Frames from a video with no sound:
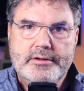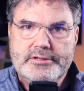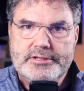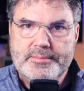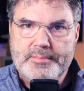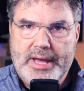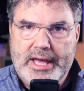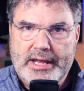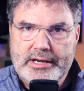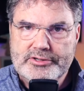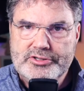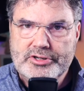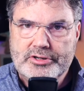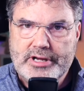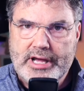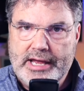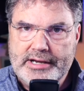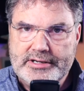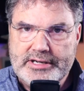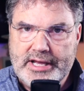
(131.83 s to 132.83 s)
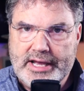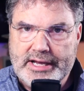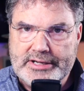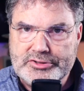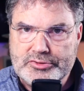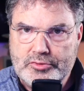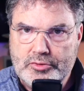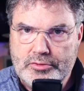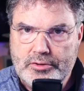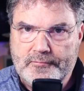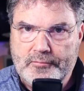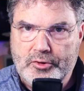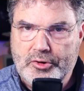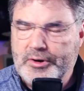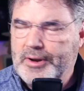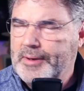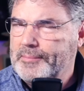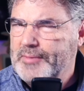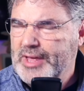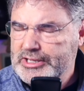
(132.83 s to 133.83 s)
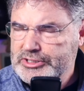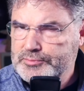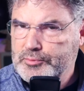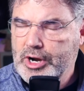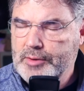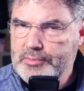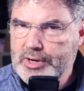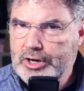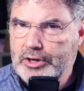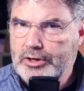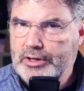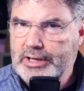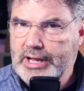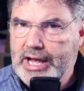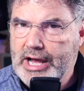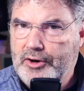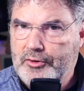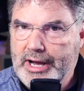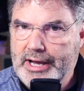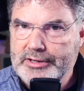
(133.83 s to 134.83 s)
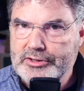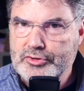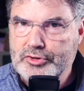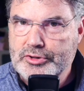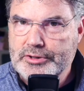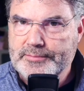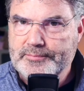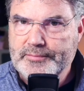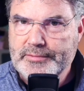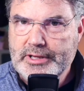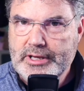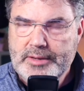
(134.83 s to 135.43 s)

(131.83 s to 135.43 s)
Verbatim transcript: to manage your contacts through the phone app. That's primarily how I do it.